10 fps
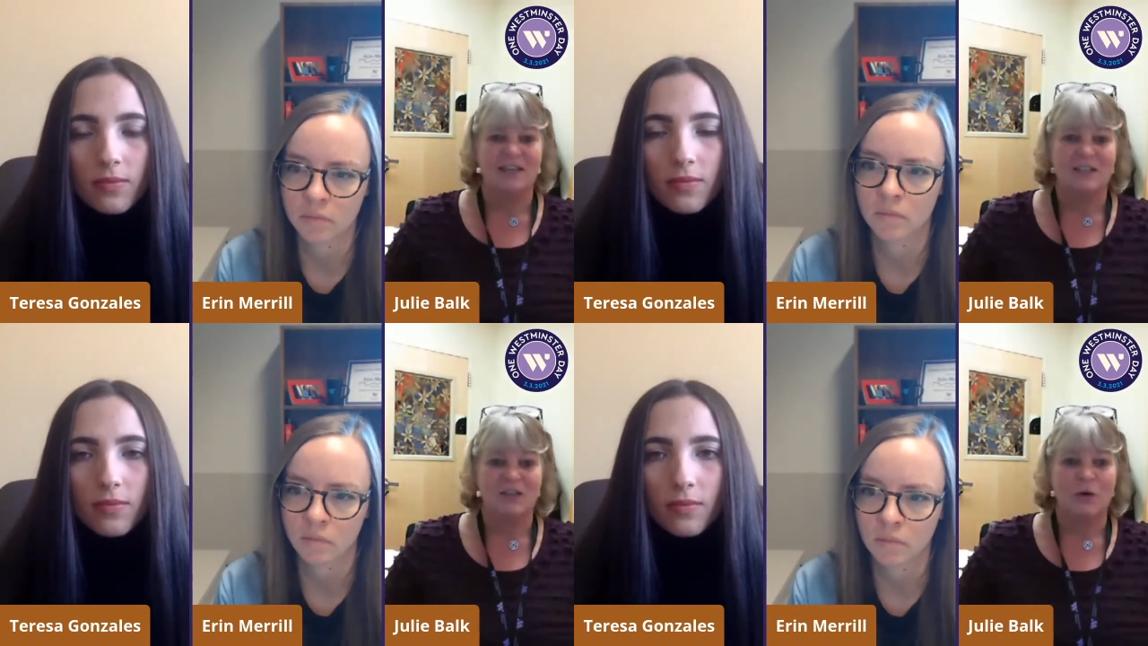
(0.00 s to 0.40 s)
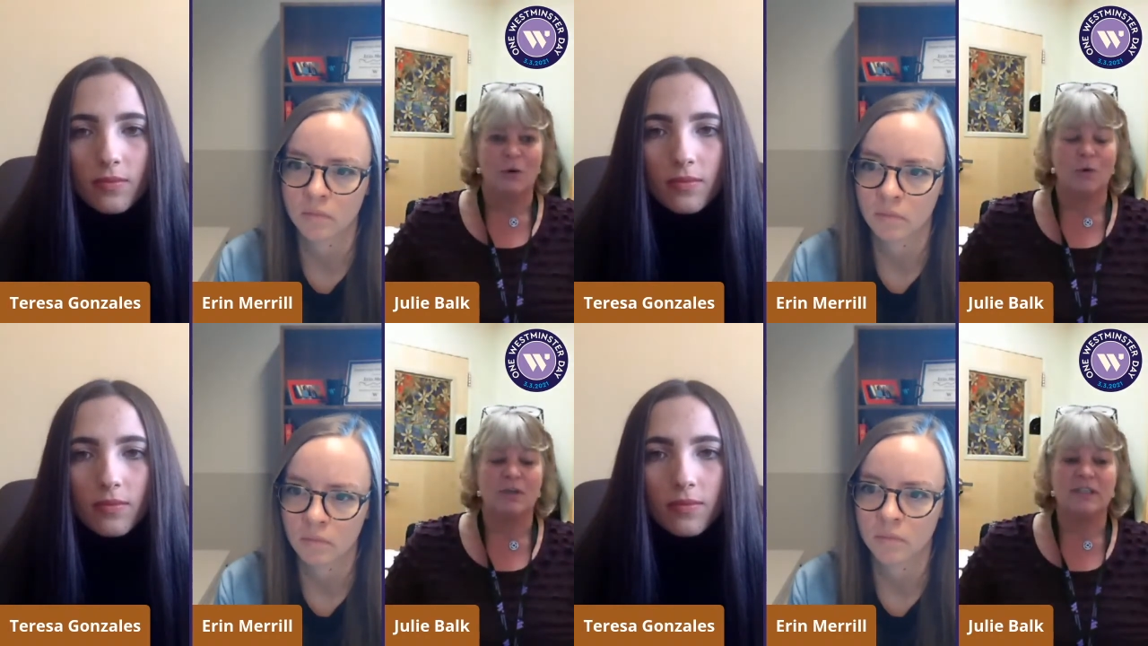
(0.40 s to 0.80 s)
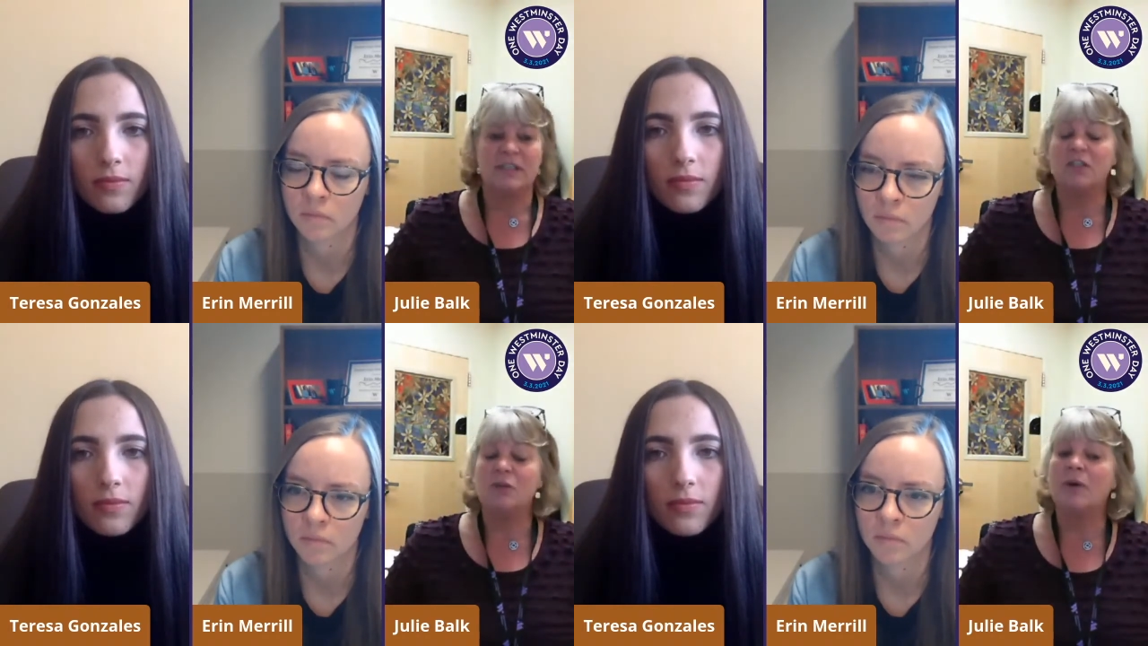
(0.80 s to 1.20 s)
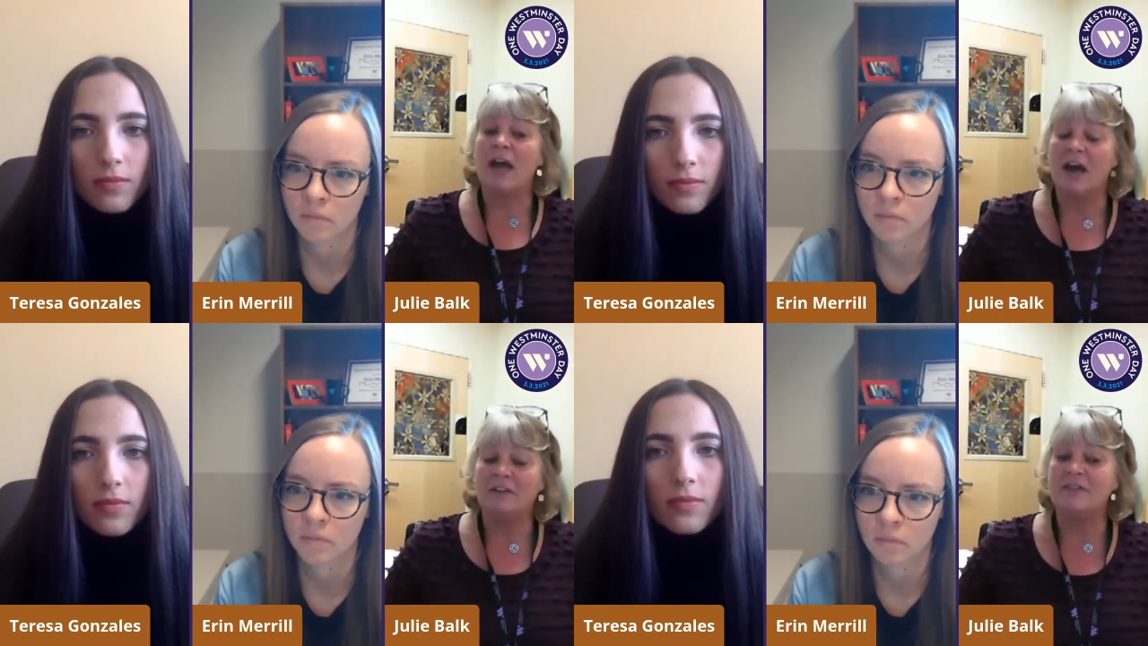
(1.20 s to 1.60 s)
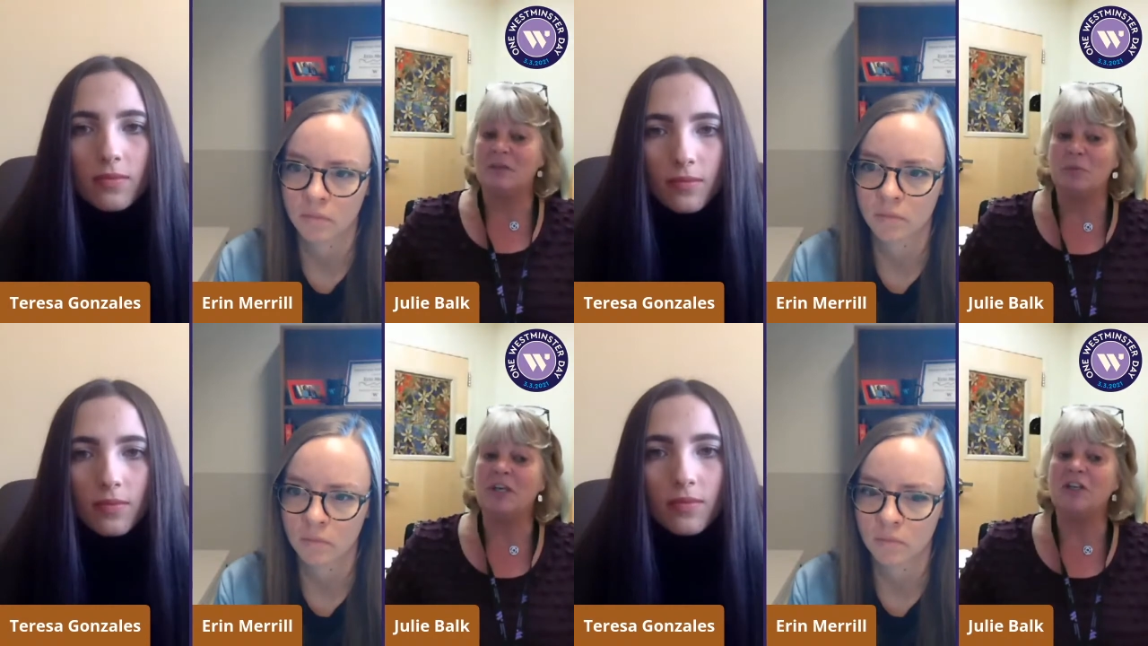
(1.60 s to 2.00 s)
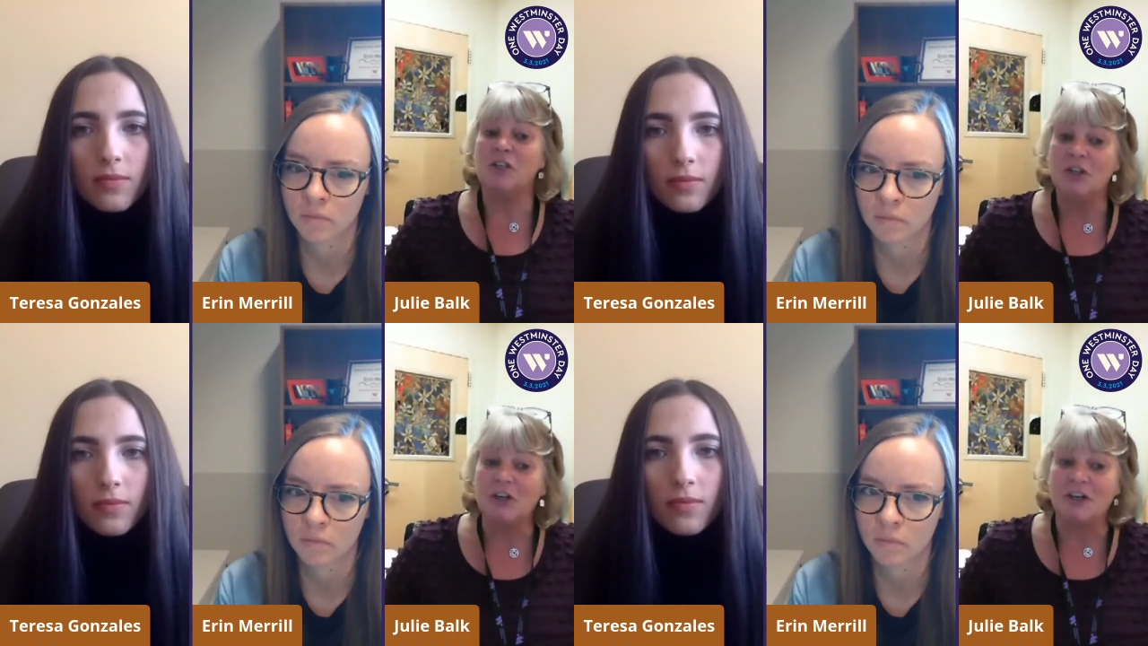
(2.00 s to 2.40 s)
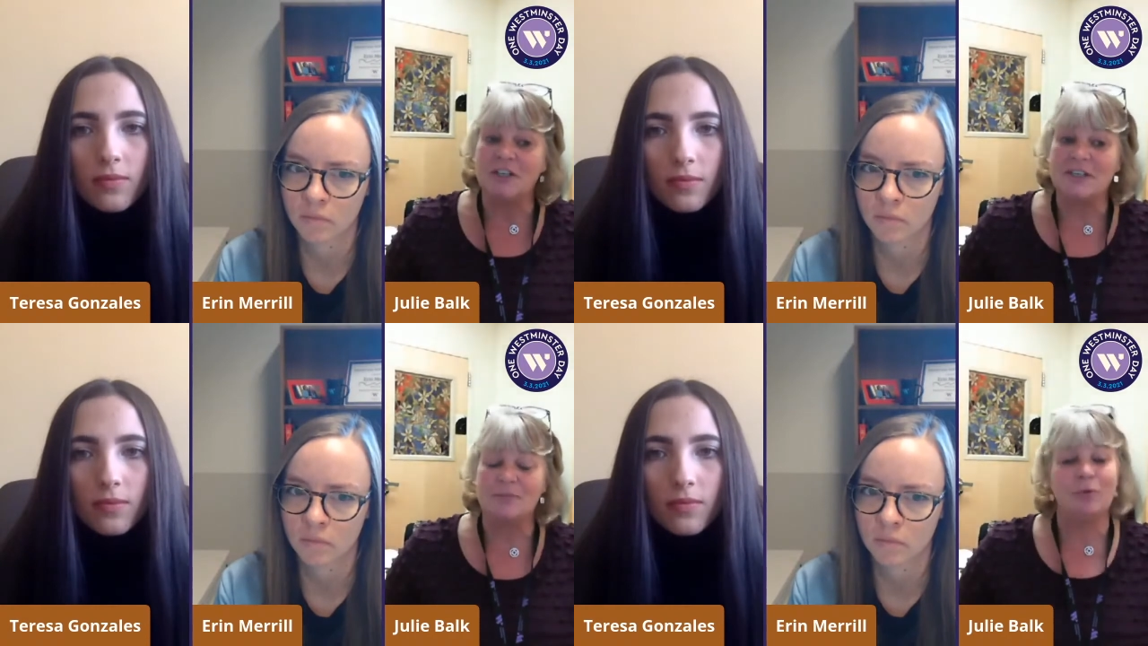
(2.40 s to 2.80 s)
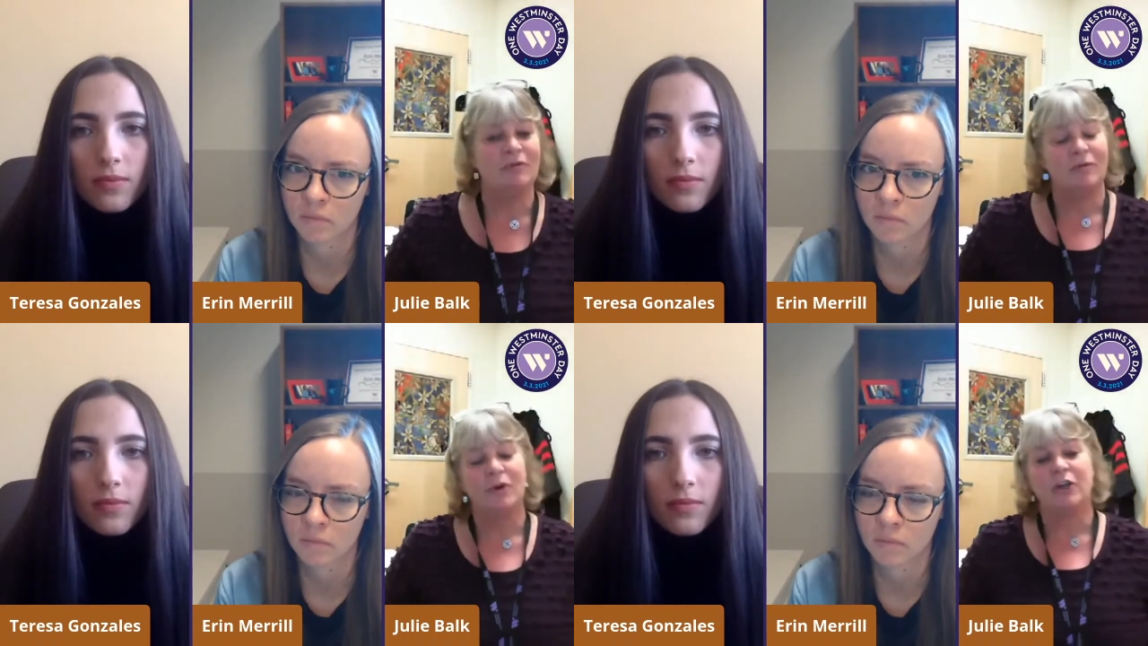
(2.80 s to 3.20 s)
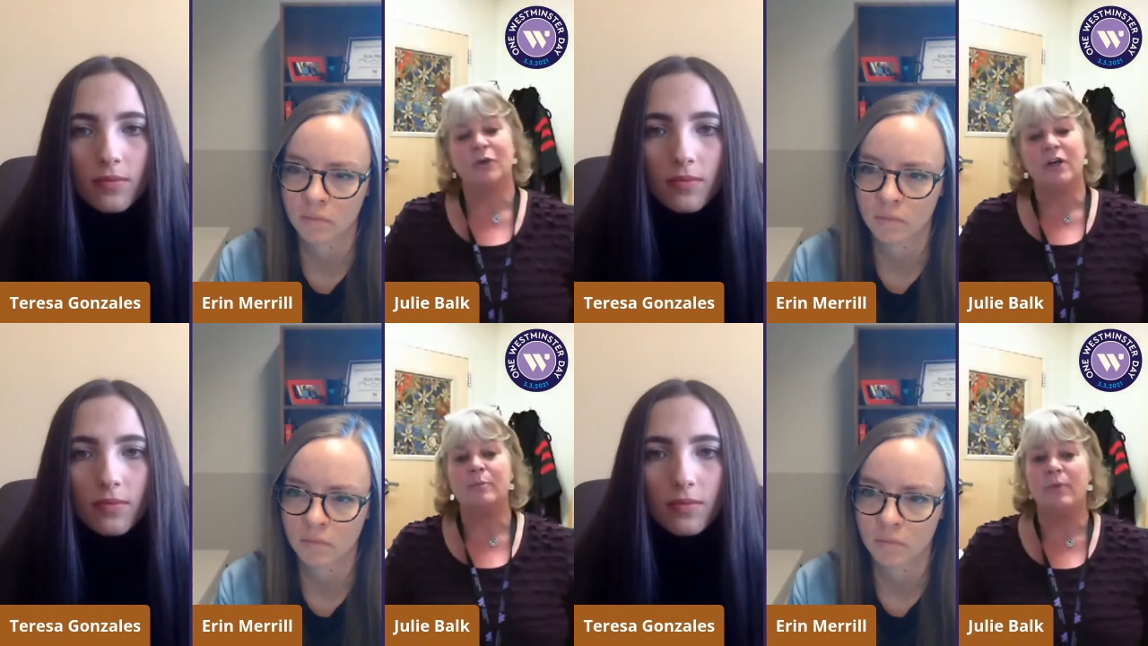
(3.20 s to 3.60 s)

Speaker 1: So since you have to be a nurse before you come